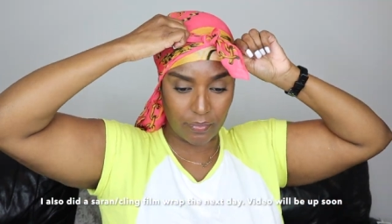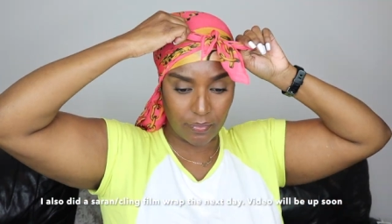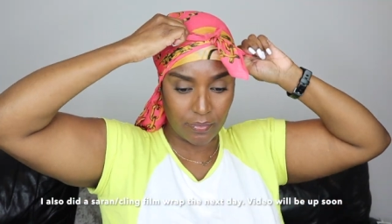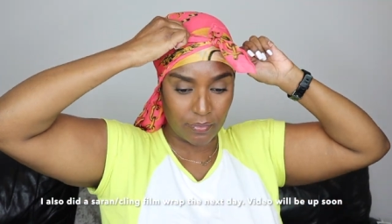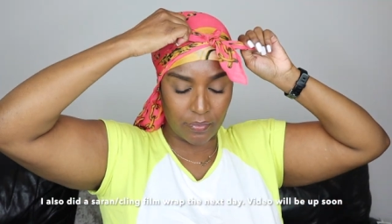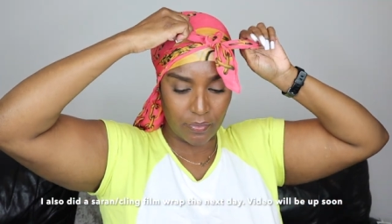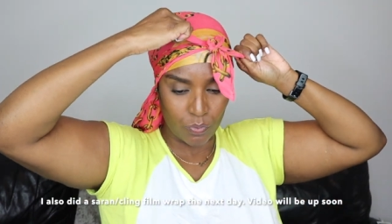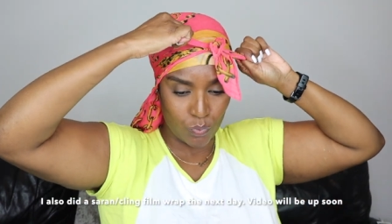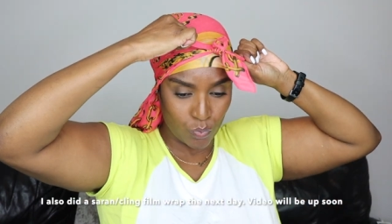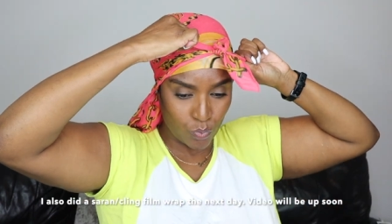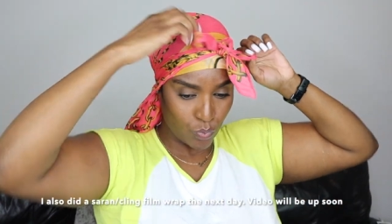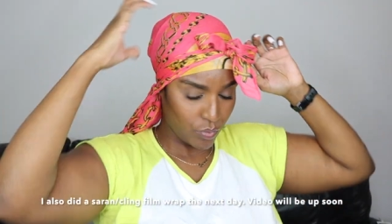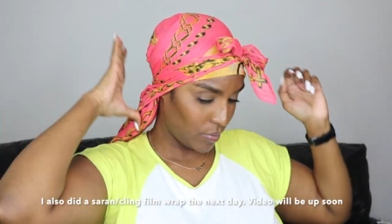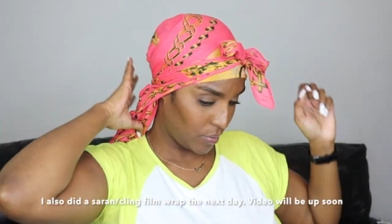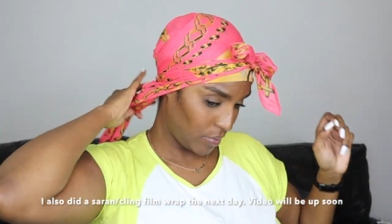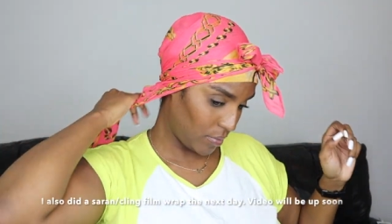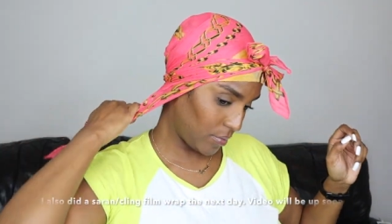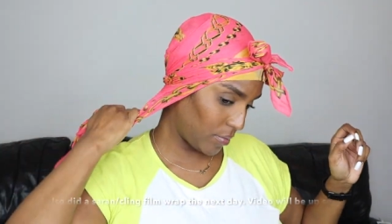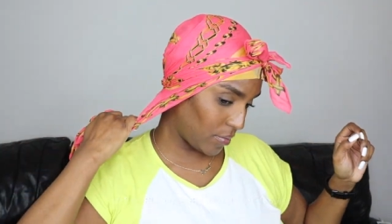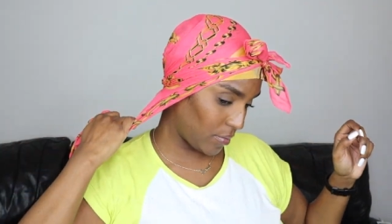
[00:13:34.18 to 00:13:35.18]
So I just wrapped
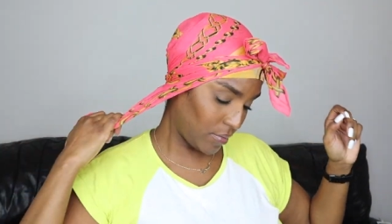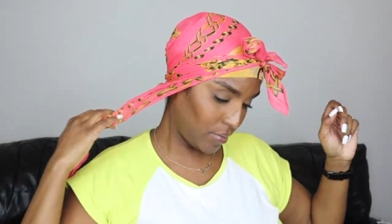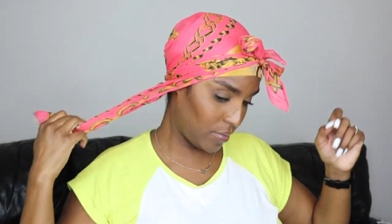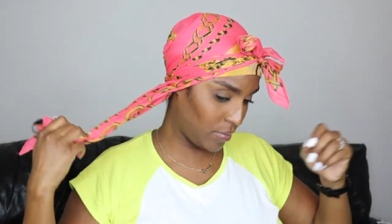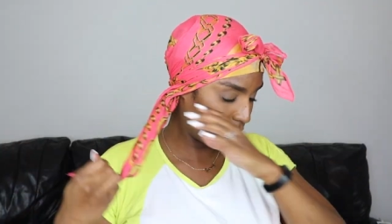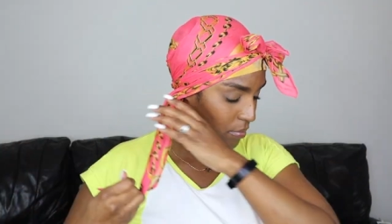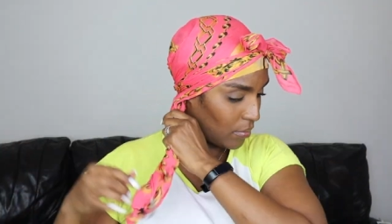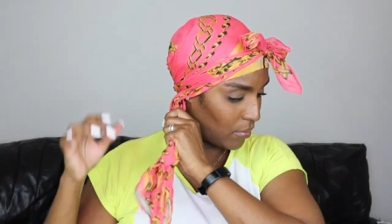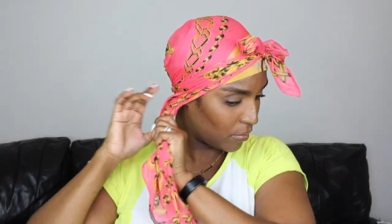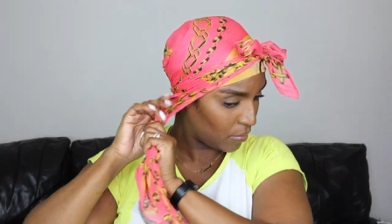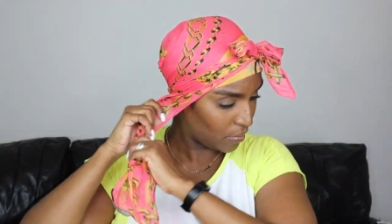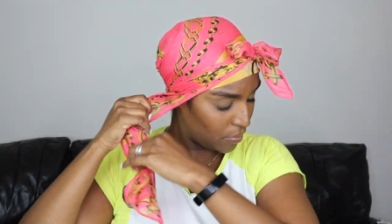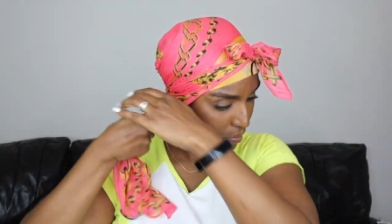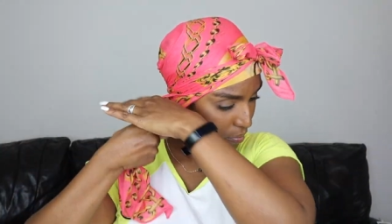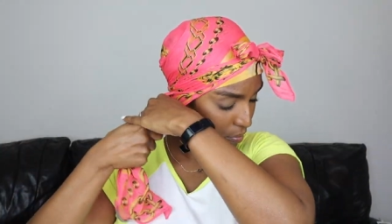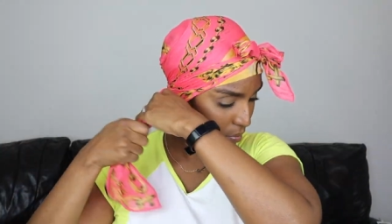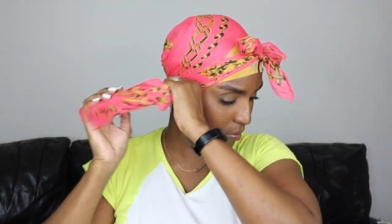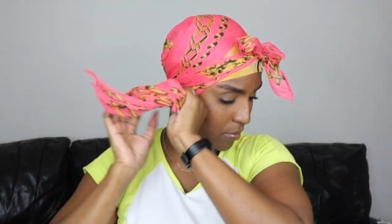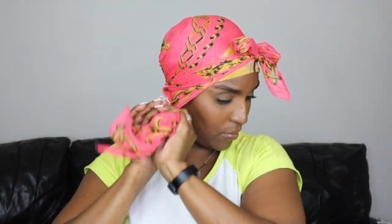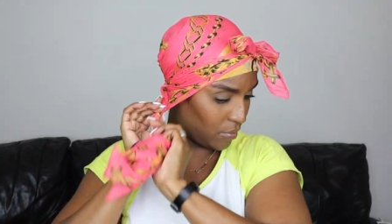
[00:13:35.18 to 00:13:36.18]
up my hair
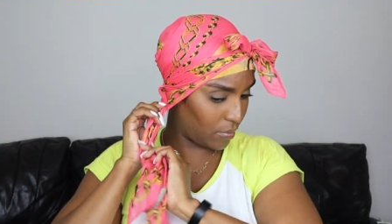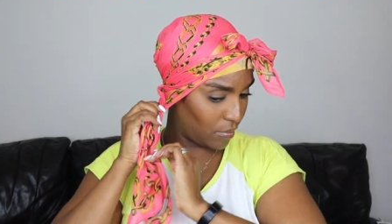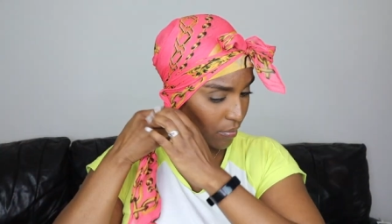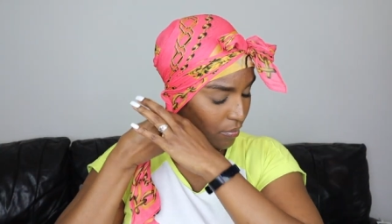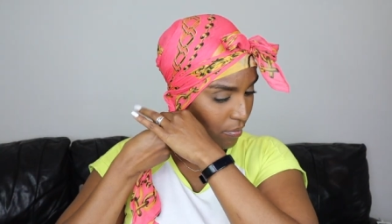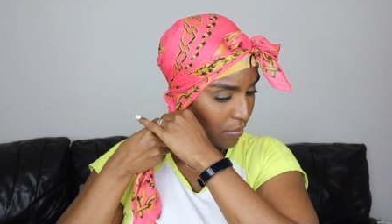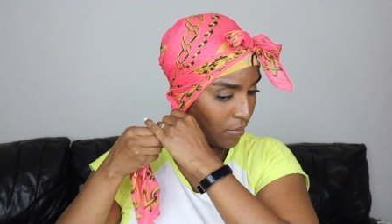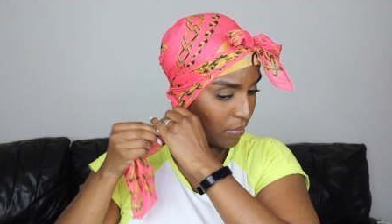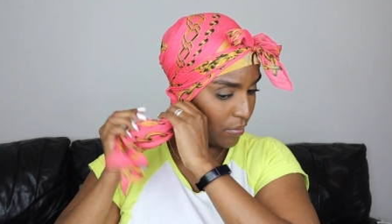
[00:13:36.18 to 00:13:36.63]
and